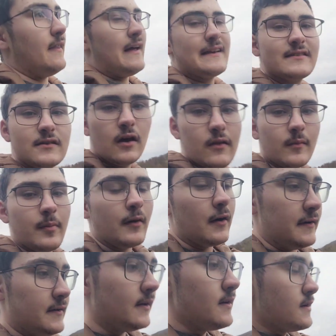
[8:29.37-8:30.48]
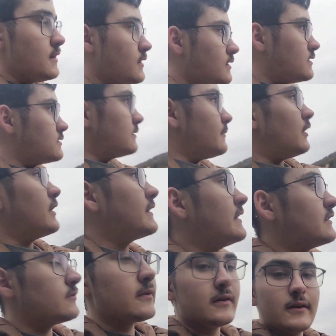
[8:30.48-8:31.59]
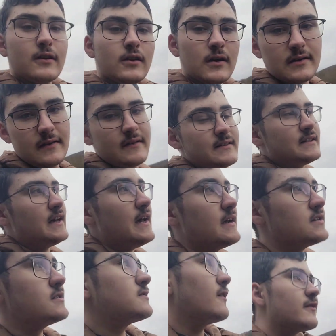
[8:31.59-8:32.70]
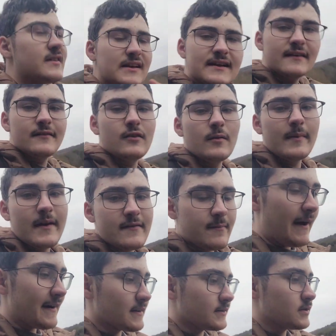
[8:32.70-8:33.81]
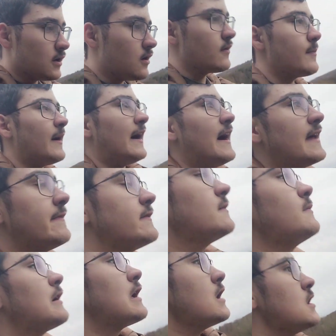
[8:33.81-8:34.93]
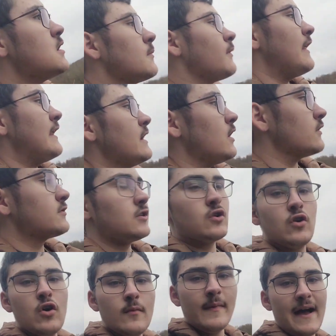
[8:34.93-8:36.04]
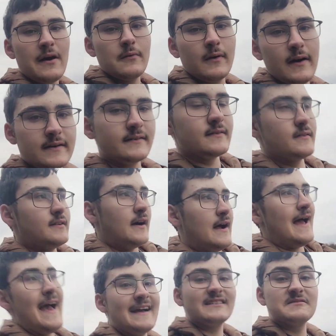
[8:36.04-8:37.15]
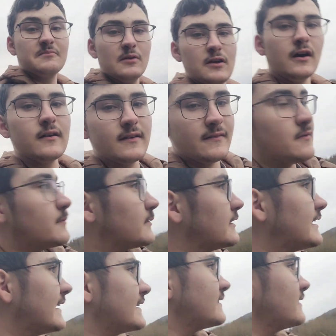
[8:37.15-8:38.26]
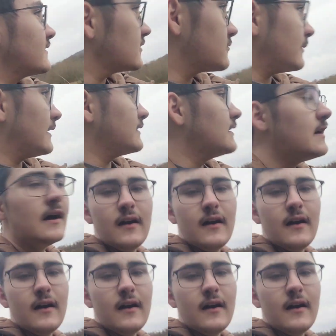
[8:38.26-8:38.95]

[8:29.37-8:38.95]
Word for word: That's not the point. The point is we're going to go to the stations, obviously give you a bit of backstory behind them, but then also come out and explore different places as well.